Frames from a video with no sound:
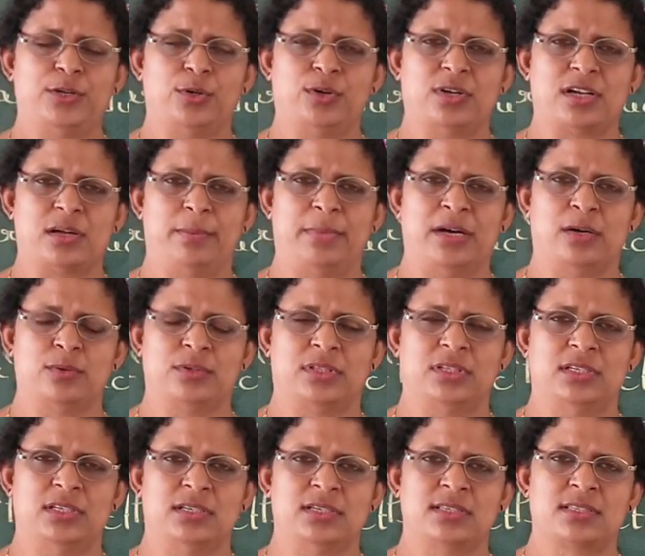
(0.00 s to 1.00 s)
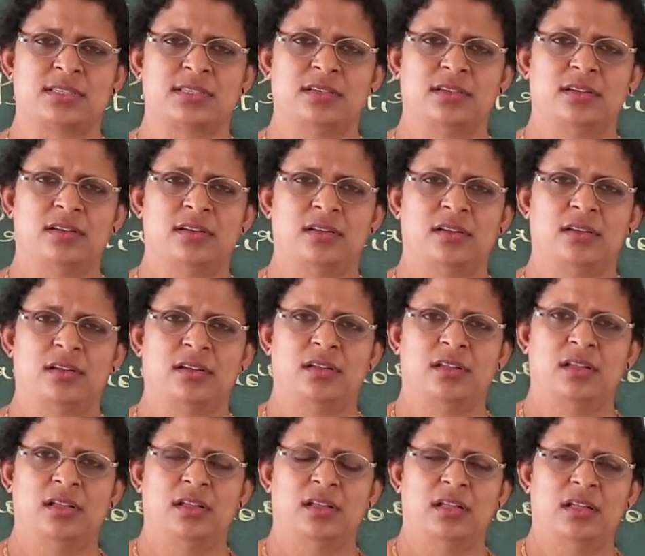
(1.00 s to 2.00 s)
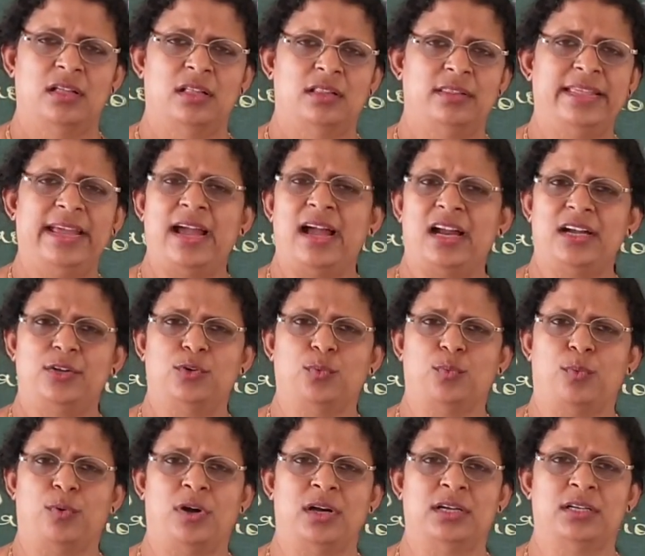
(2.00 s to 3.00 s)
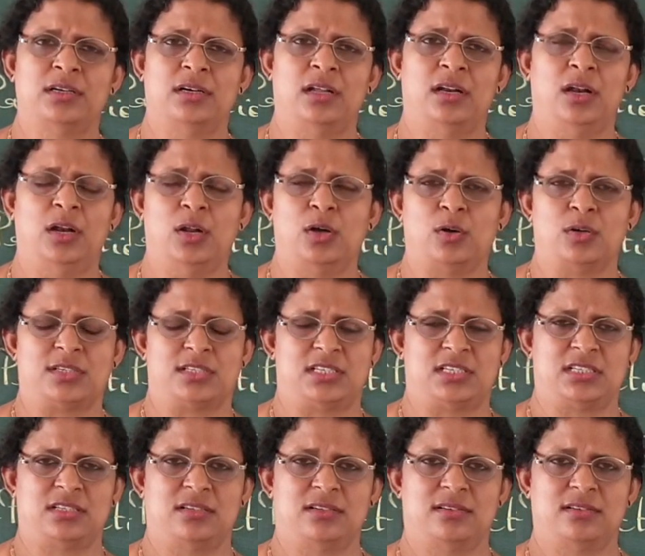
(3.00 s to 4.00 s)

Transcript: talk about this, they had to wander a lot.